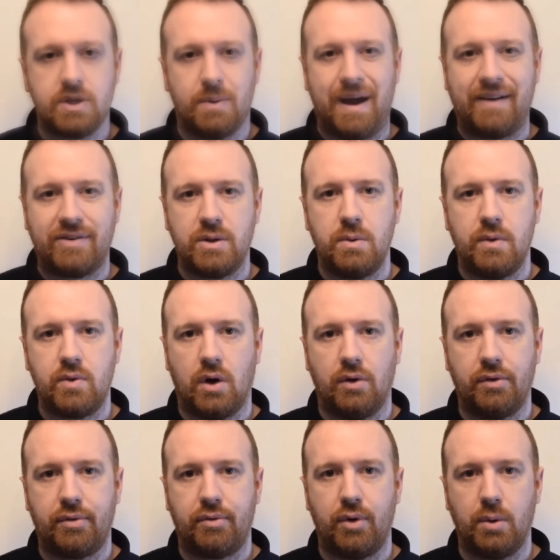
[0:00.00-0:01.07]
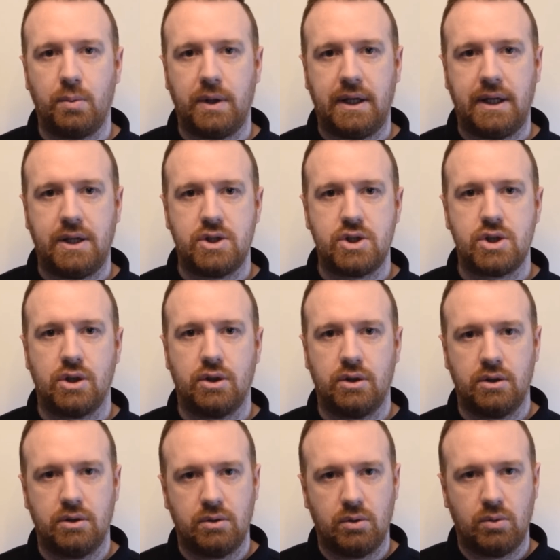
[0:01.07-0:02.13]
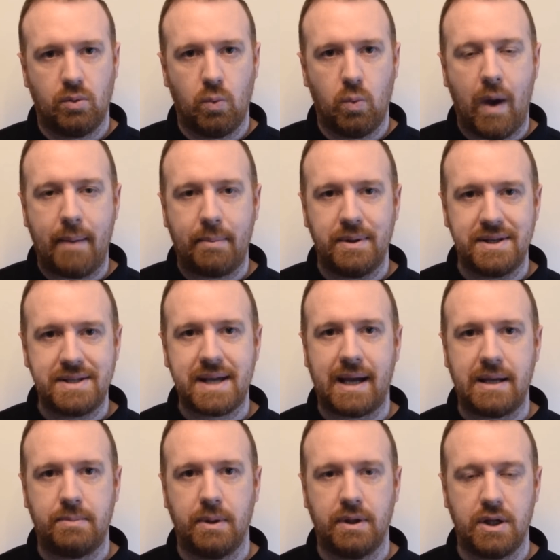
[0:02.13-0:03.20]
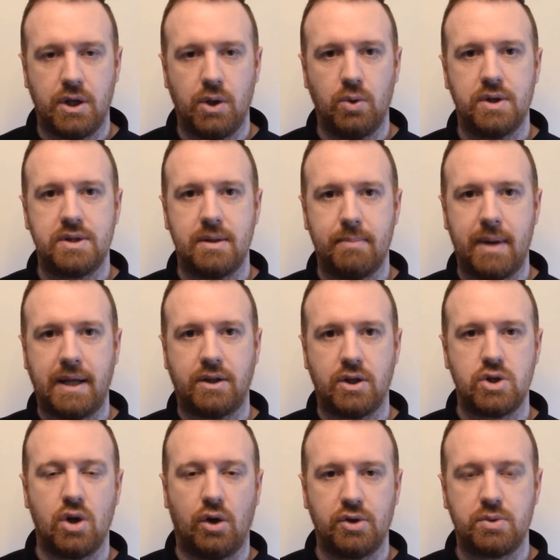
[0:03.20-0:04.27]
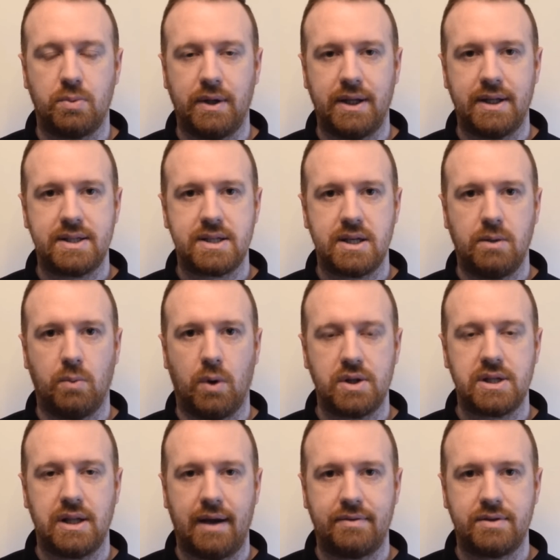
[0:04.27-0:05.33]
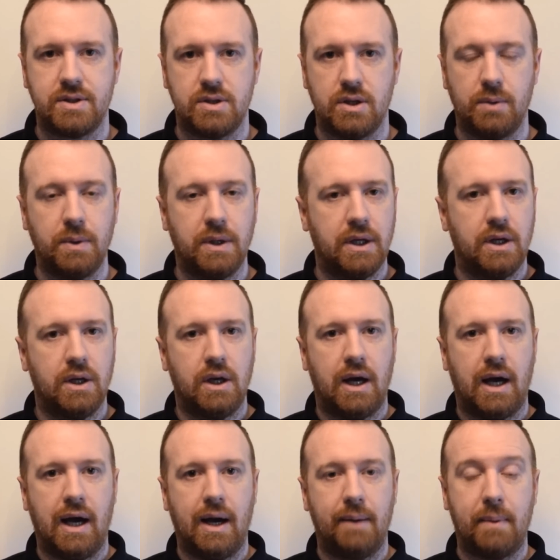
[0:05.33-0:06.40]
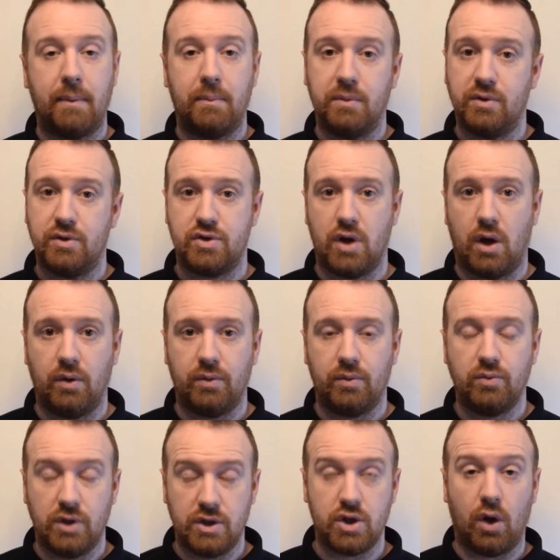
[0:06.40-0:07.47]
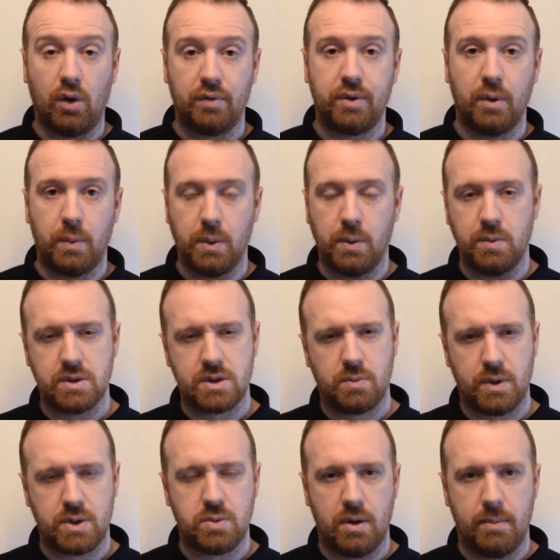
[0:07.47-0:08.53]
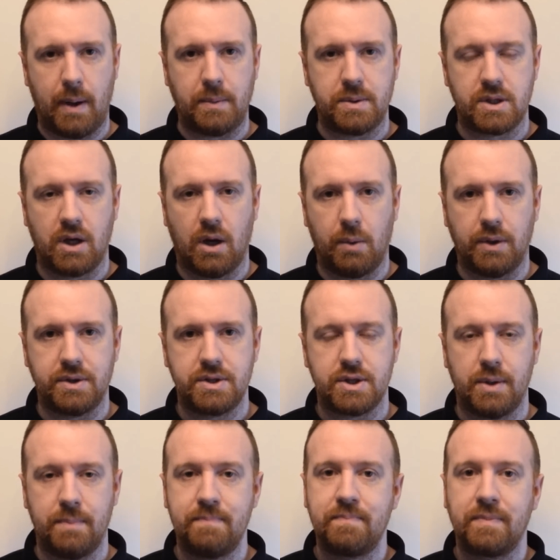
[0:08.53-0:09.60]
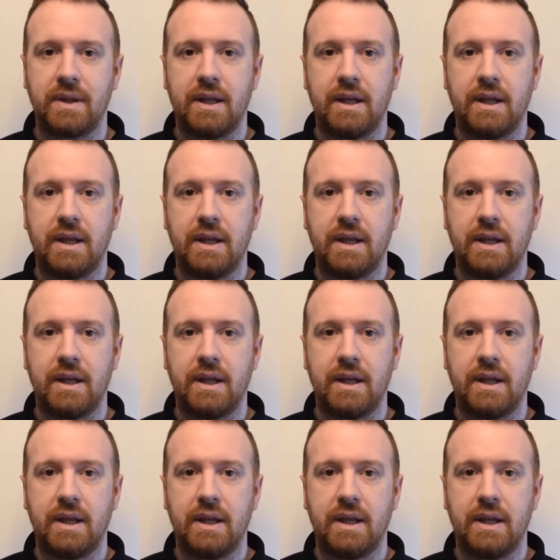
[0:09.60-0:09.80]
So after we've gone through each weapon type in the unit and made the shots with it, seen what's left to do, and resolve the wounds, which we're about to go on to,